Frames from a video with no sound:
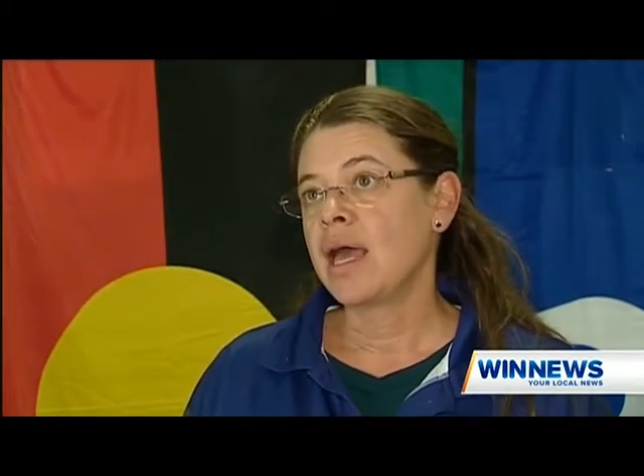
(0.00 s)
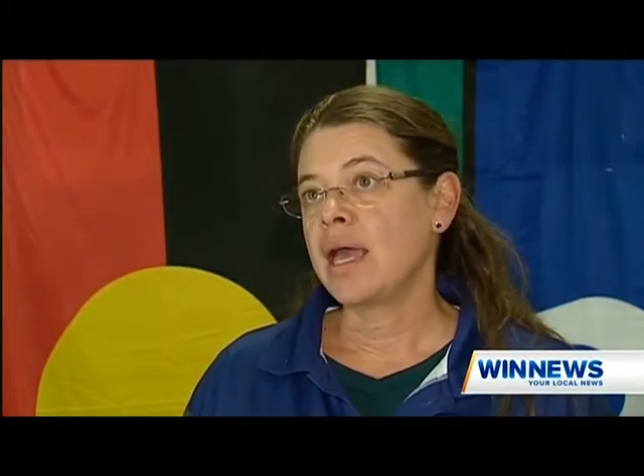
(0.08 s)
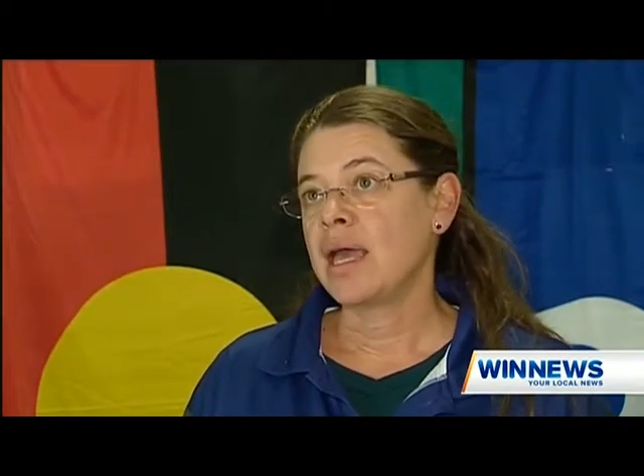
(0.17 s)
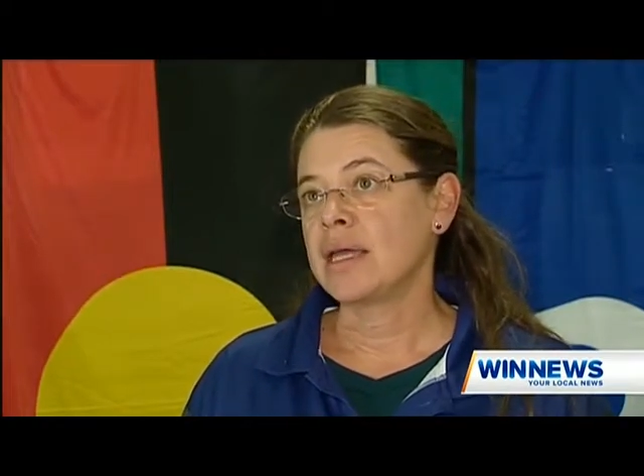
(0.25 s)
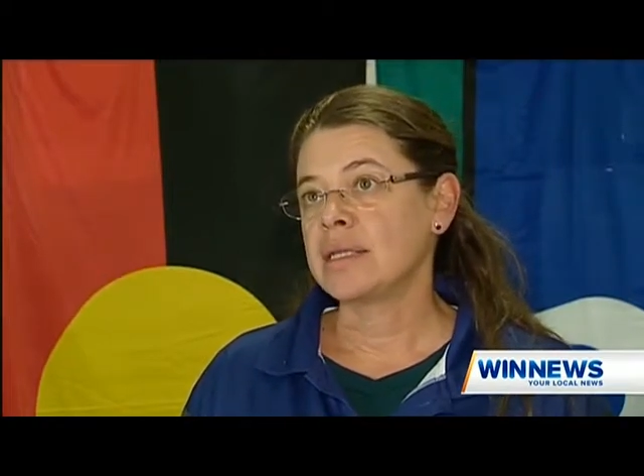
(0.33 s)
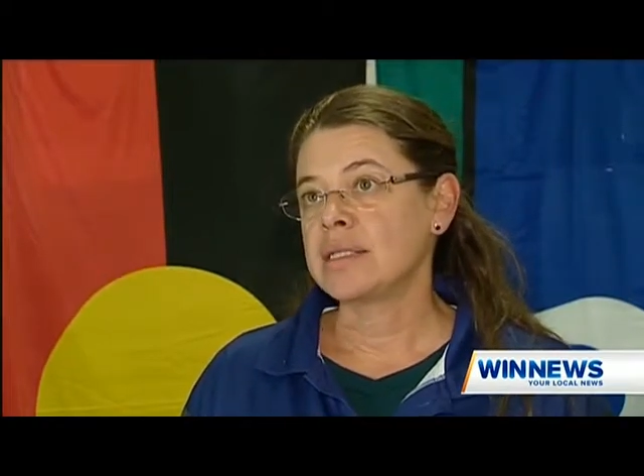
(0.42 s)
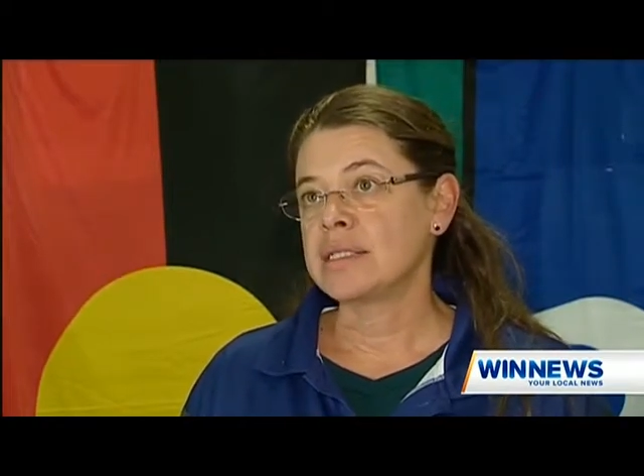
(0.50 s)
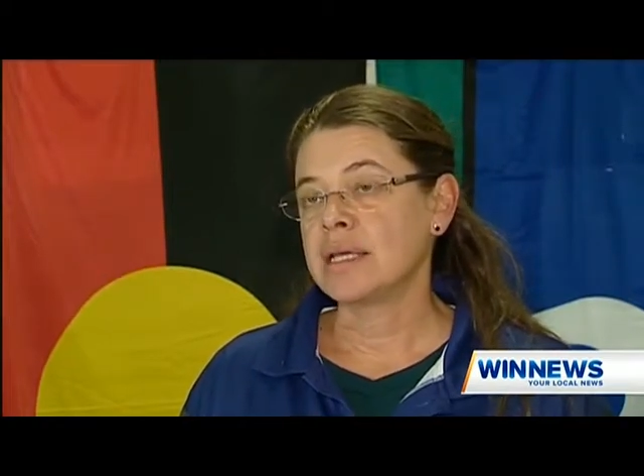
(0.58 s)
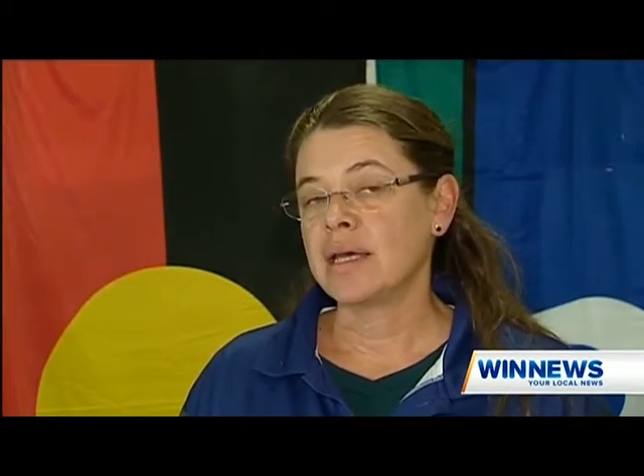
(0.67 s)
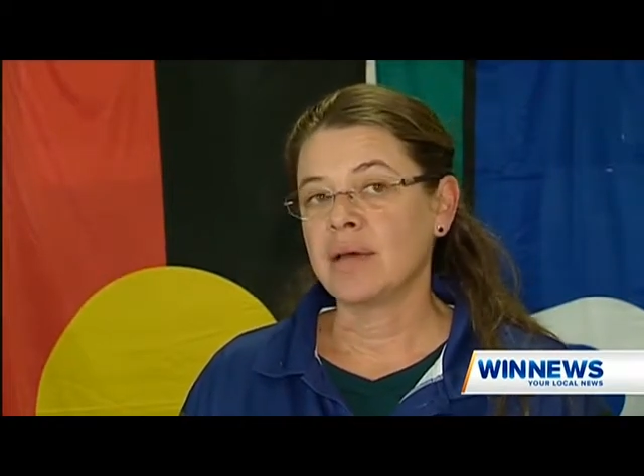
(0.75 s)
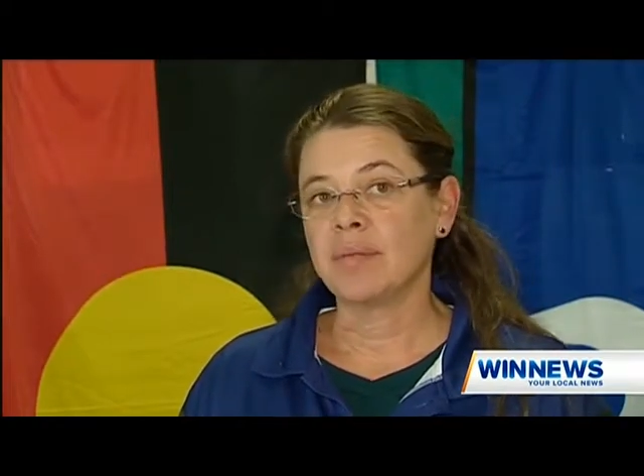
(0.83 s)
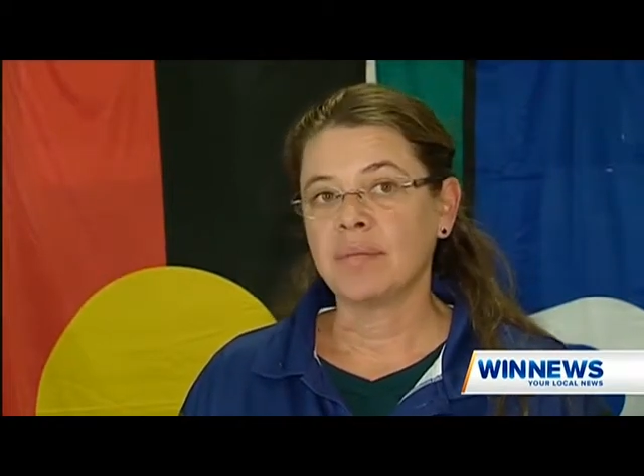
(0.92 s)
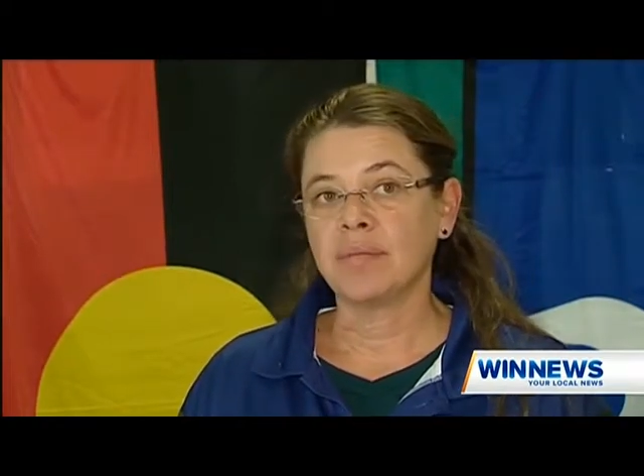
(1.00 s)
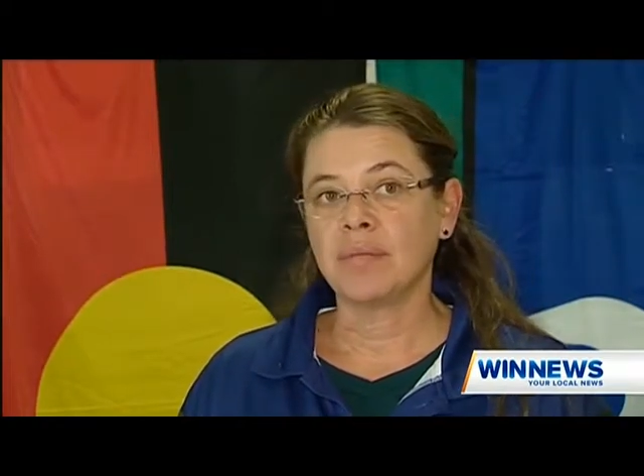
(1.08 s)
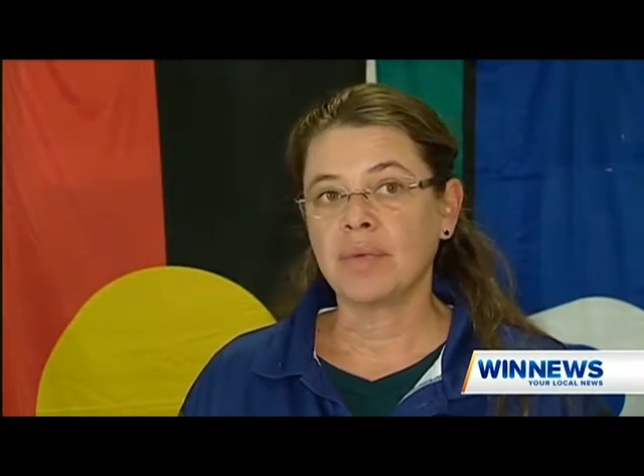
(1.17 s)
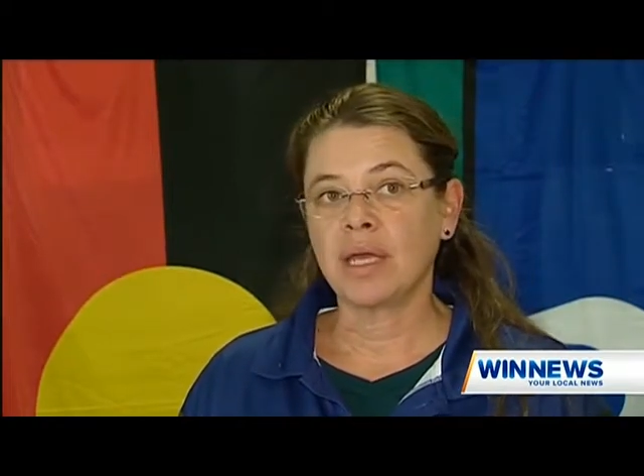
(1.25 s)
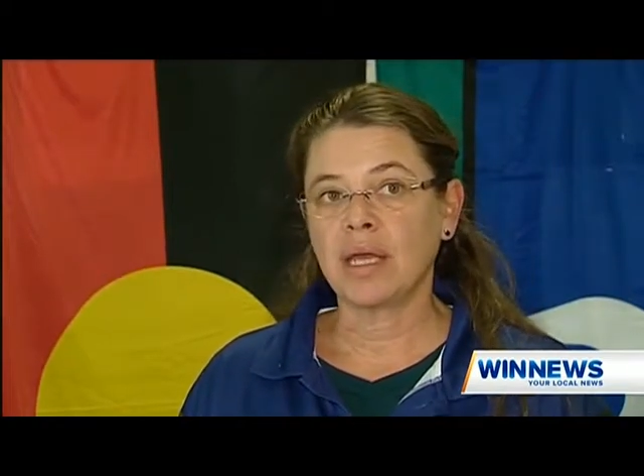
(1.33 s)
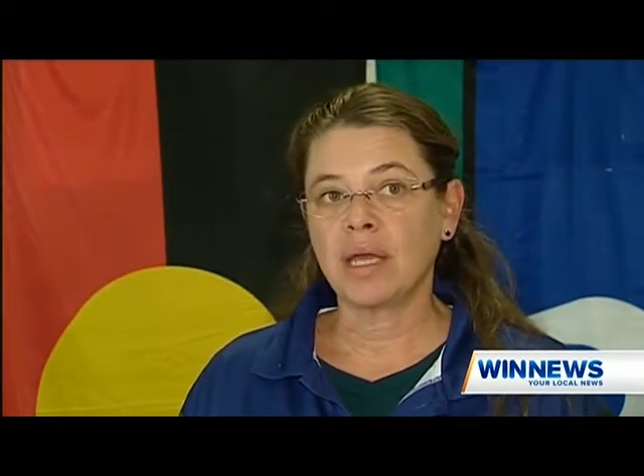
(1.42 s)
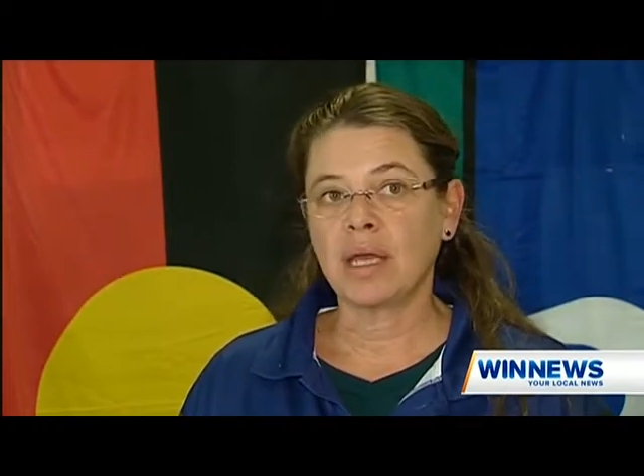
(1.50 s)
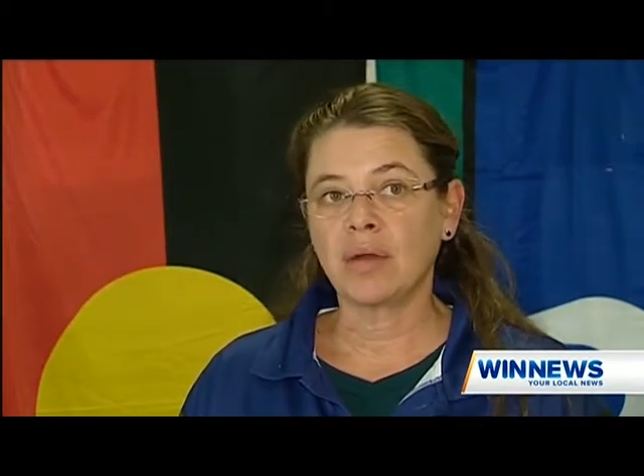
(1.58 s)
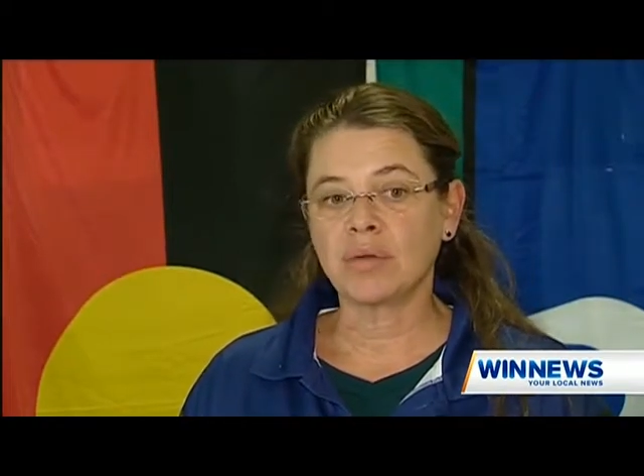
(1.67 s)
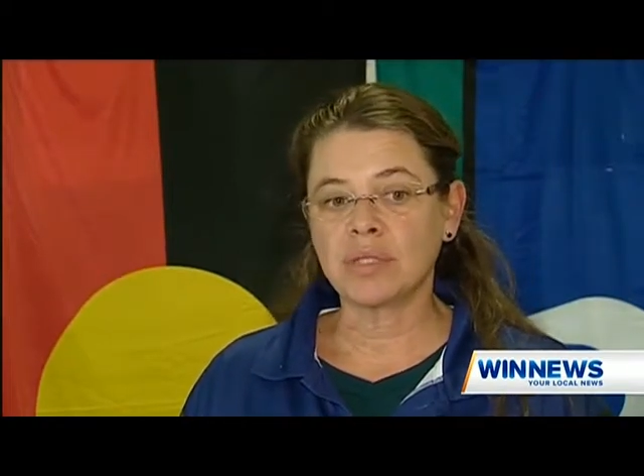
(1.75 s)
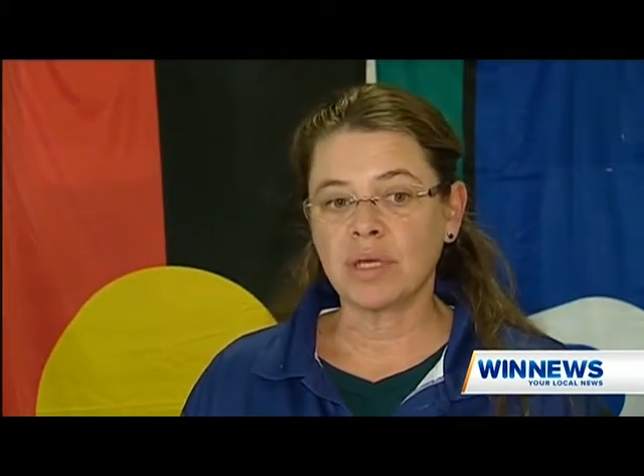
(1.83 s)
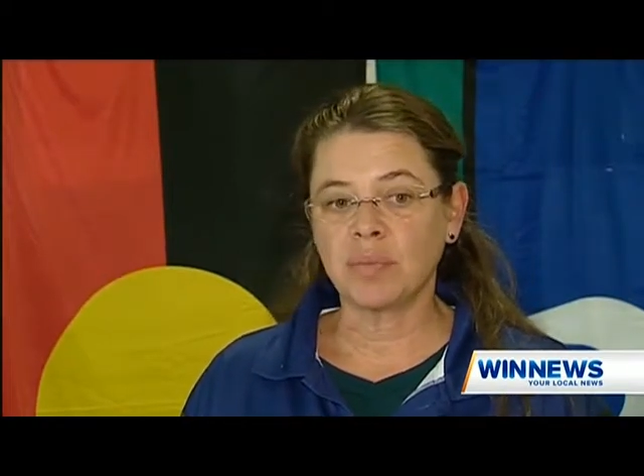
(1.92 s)
and um,
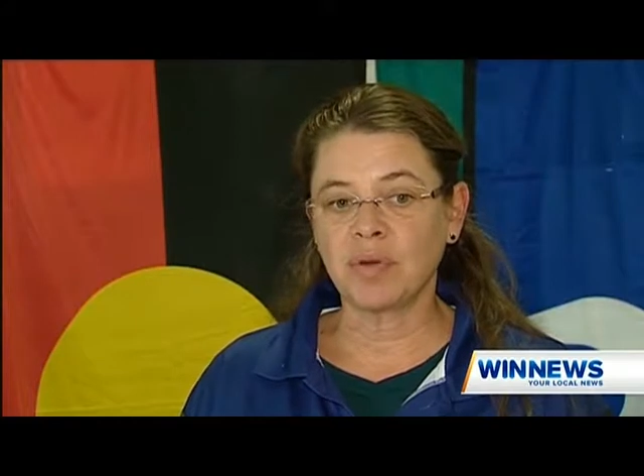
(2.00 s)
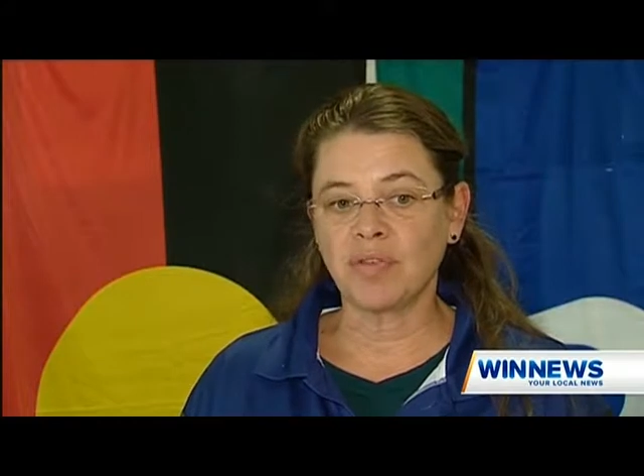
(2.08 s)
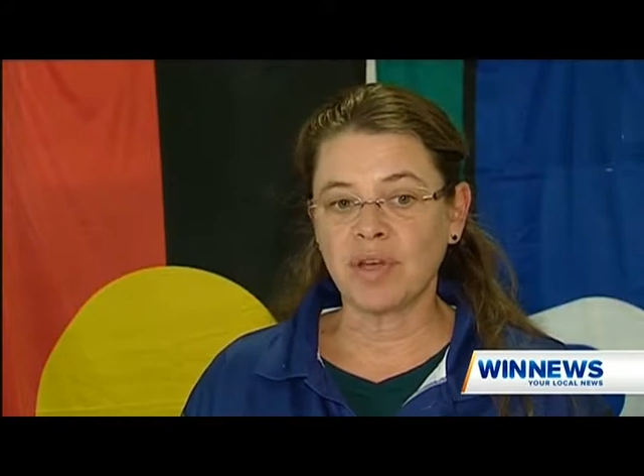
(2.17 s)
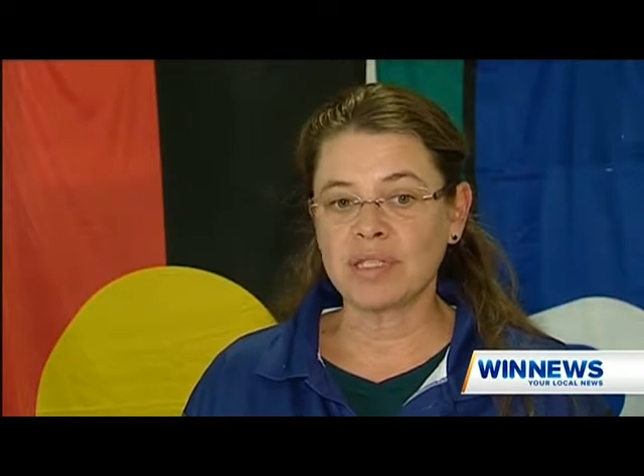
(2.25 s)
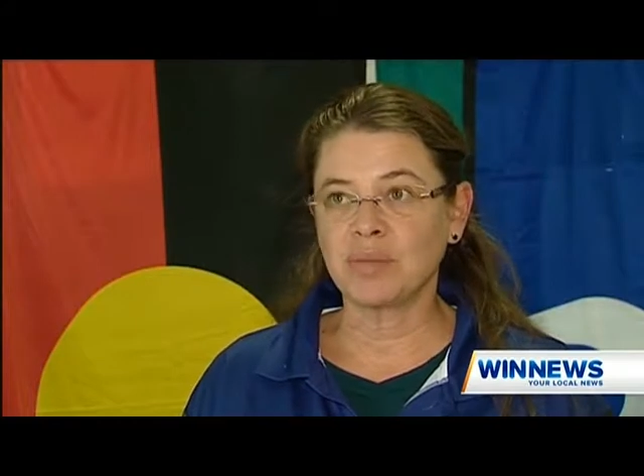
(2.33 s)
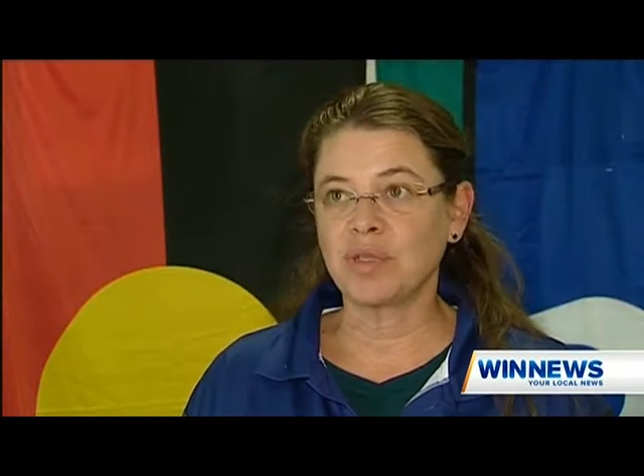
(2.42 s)
it also provides